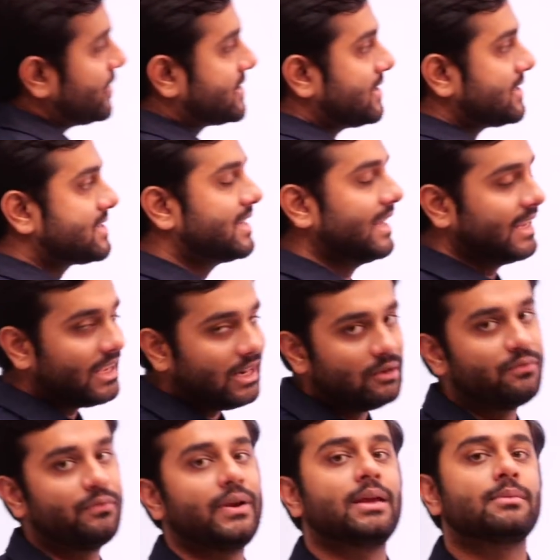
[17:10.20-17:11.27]
it's a single
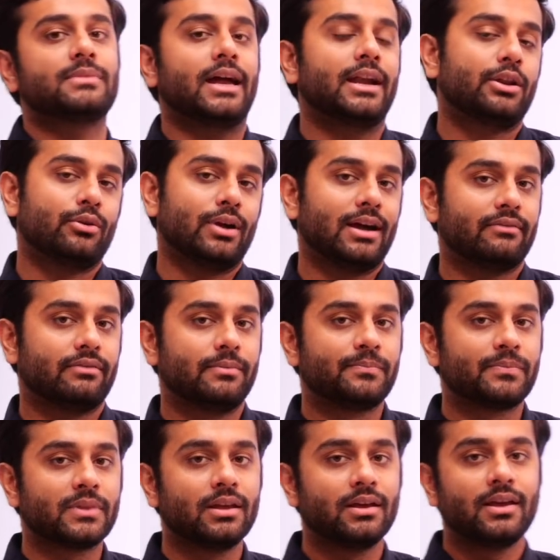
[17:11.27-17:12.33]
frame that you have.
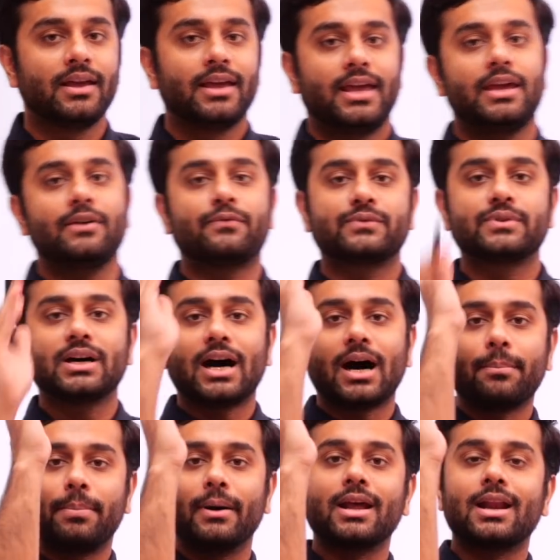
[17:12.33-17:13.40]
If the
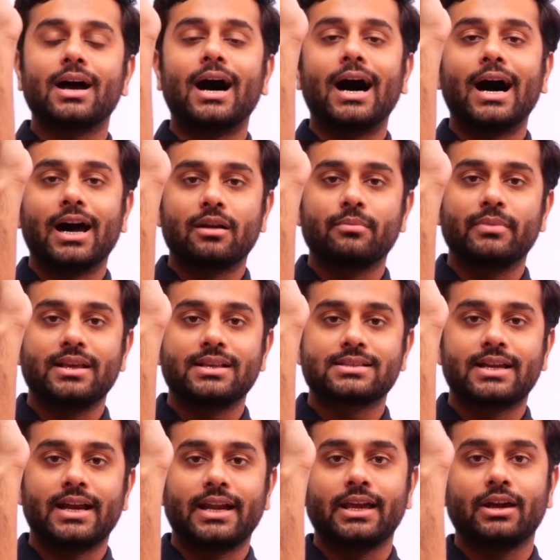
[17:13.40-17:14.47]
upper arm is
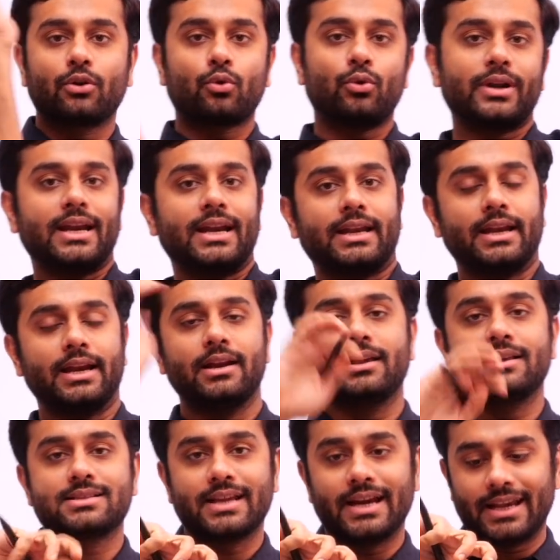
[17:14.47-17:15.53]
getting rotated,
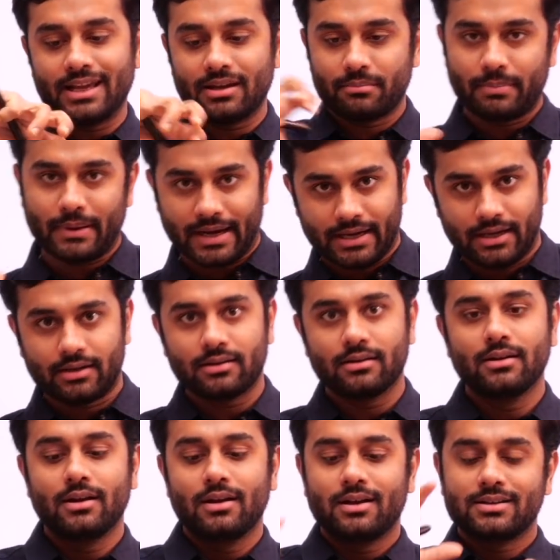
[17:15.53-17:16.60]
is getting bent,
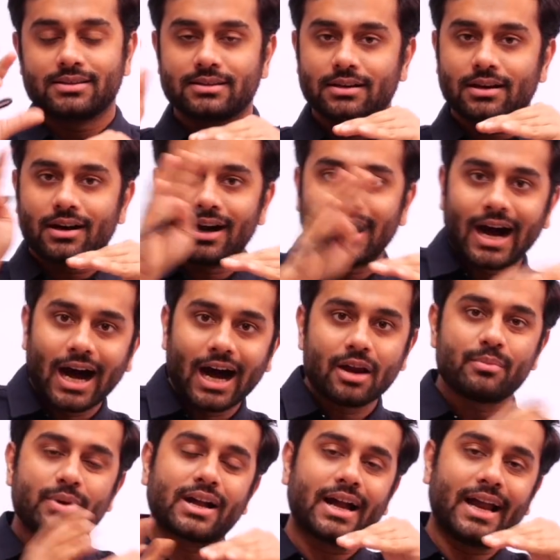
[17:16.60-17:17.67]
the
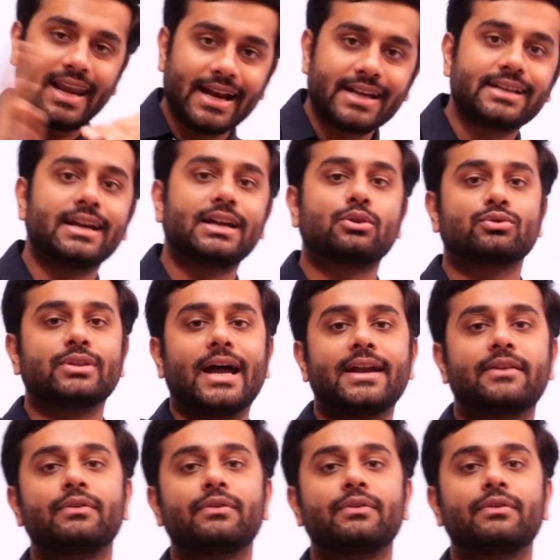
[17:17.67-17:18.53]
arm connected to that